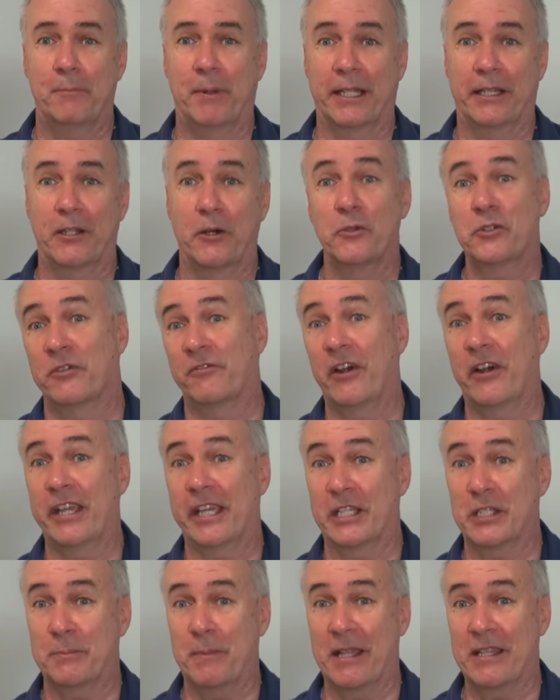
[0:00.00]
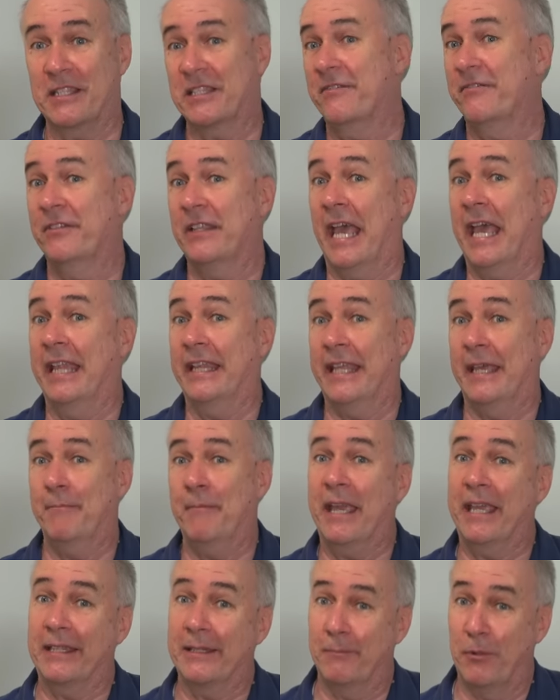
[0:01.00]
but those are very expensive and they
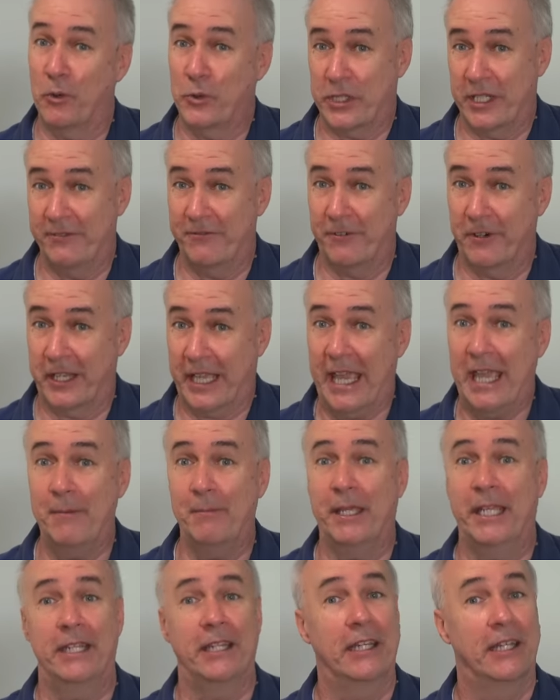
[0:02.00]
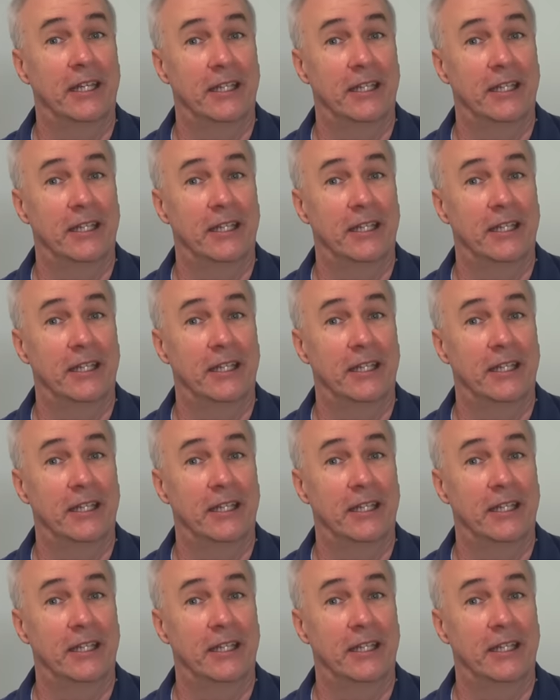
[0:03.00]
make them mostly for gaming,